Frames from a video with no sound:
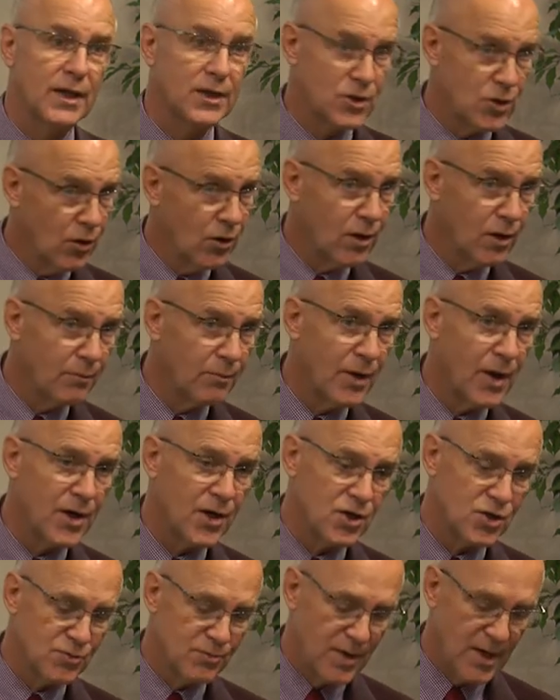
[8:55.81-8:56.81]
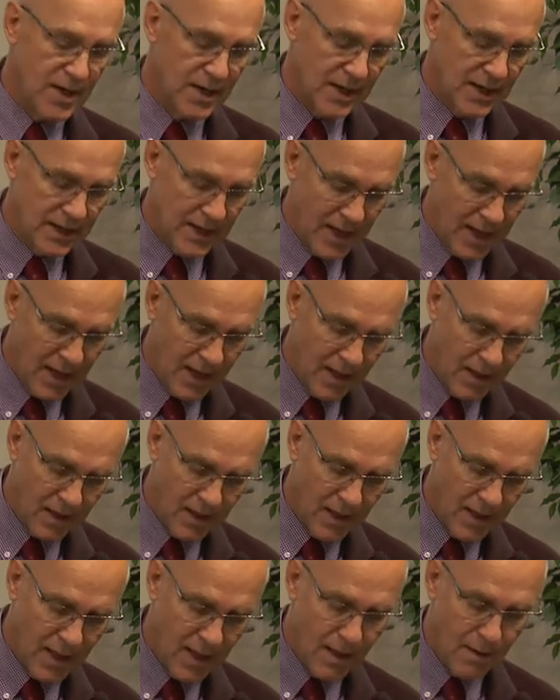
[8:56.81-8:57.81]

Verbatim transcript: eternal punishment in hell.